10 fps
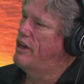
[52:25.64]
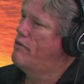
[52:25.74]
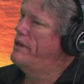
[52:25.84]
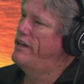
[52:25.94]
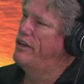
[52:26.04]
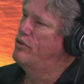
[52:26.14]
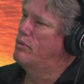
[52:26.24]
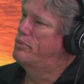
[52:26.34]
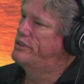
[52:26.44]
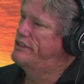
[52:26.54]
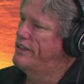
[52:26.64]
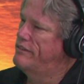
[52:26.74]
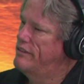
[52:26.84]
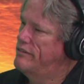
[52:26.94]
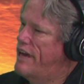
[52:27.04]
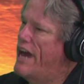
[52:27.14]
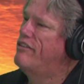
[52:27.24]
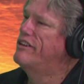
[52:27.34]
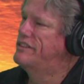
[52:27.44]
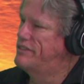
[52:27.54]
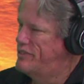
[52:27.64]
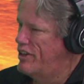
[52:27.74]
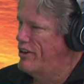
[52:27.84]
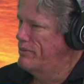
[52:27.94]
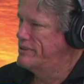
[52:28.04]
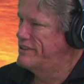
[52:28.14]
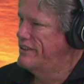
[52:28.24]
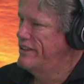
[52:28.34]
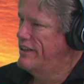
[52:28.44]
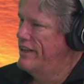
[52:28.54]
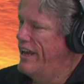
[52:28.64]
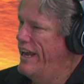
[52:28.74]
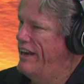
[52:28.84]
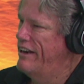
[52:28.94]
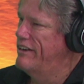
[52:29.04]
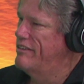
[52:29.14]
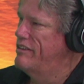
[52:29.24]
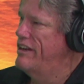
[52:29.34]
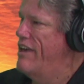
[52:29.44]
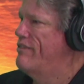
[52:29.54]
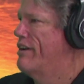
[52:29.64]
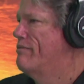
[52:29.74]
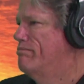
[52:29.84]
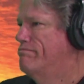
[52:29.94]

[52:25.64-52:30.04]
I've been into a butcher hundreds of times and never